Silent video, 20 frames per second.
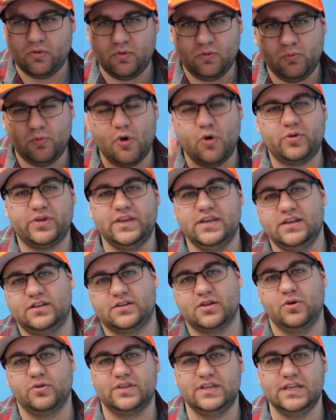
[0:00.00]
wokey
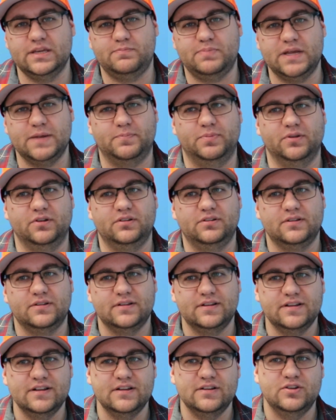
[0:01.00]
tokey people
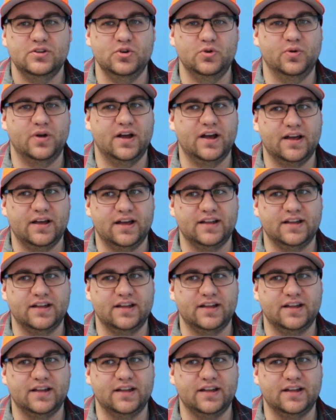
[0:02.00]
who